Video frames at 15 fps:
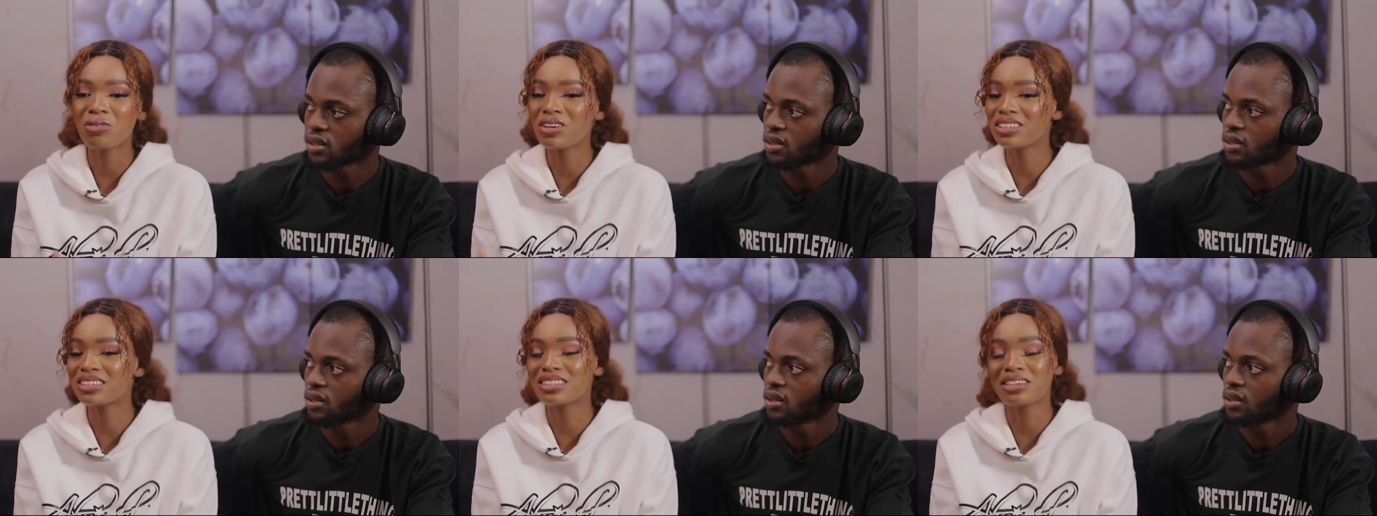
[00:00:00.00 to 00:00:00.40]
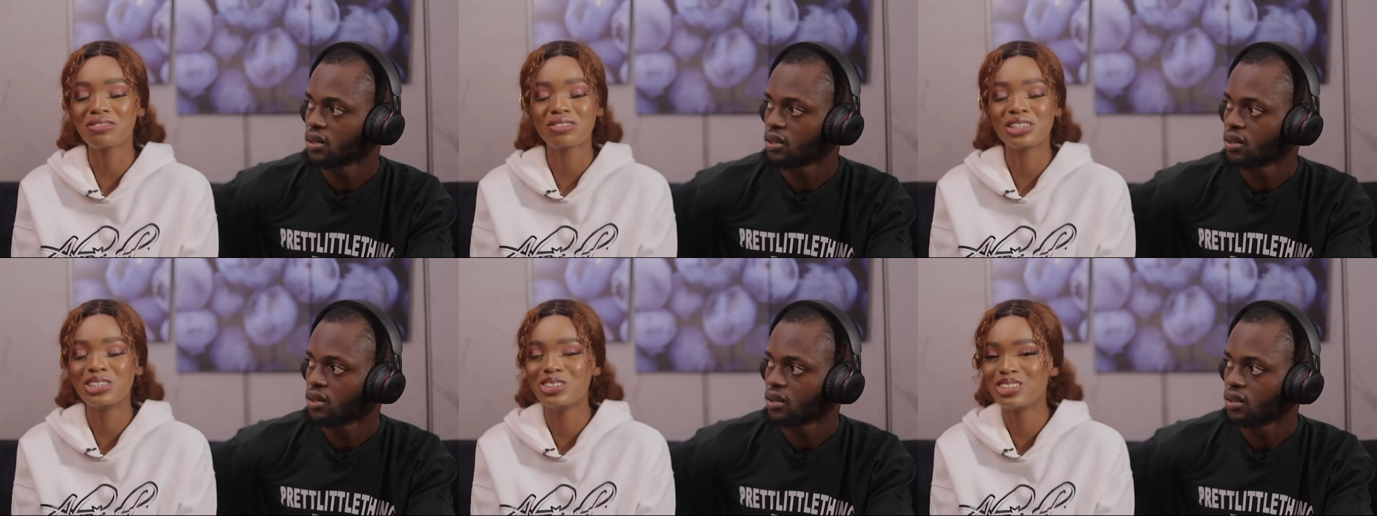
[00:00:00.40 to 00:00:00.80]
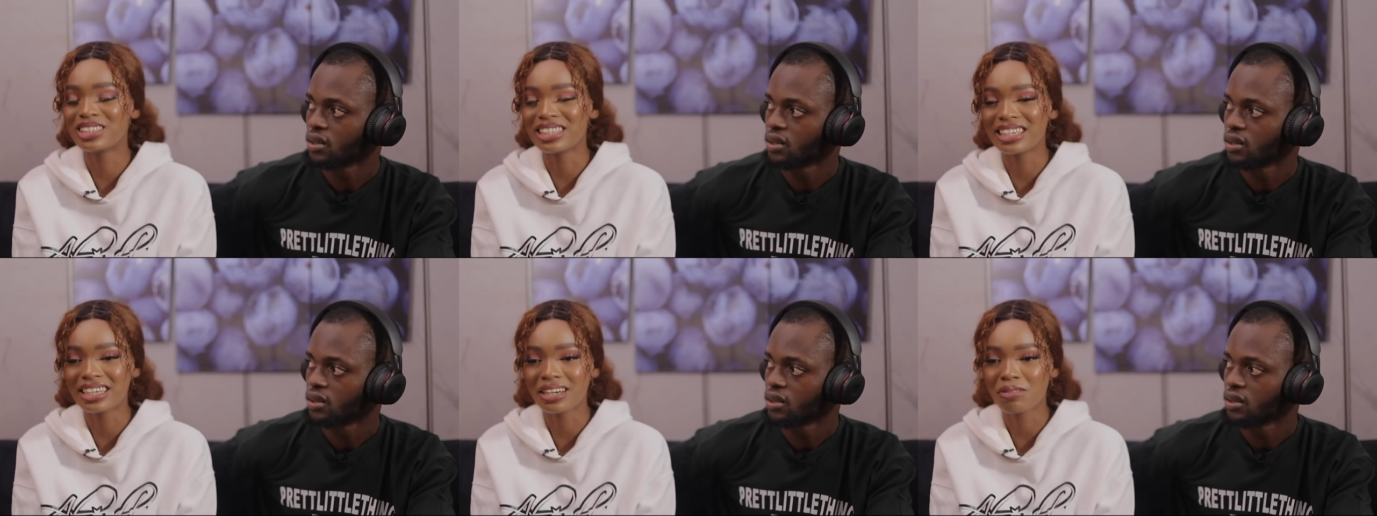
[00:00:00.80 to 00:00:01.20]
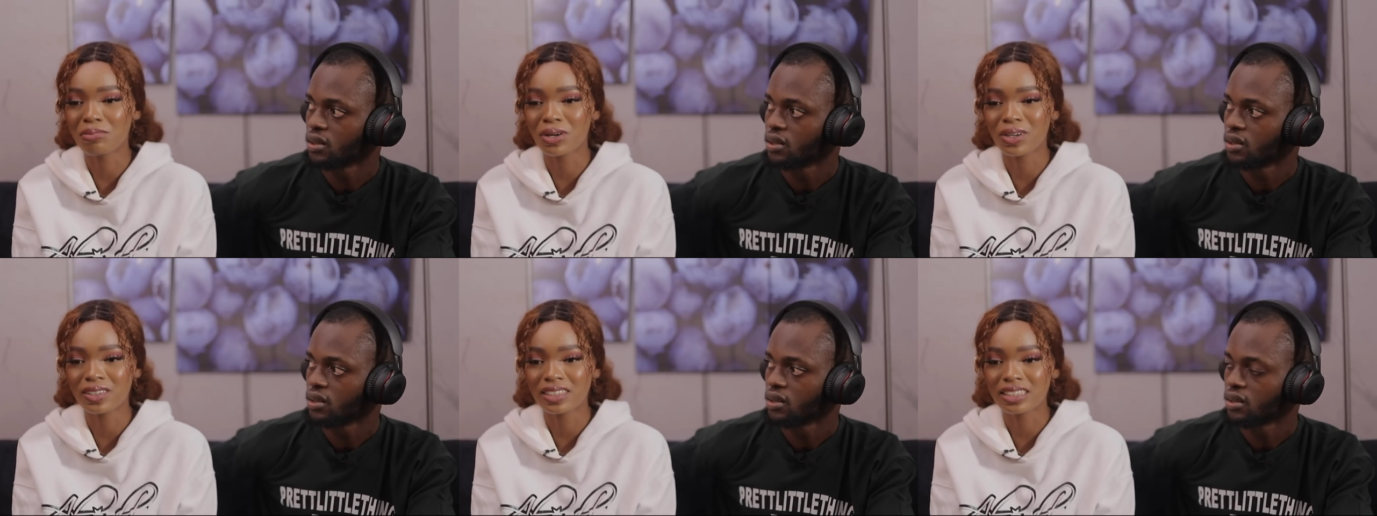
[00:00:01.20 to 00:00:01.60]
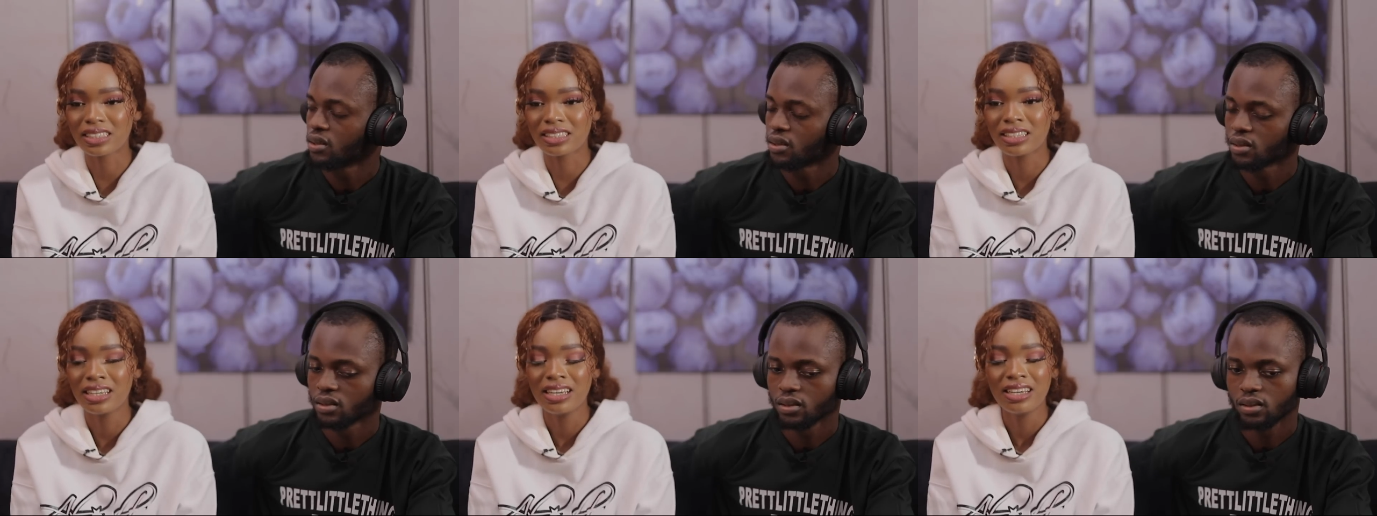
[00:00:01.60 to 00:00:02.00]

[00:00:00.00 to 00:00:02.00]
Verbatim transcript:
Speaker 1: whatever you think about it.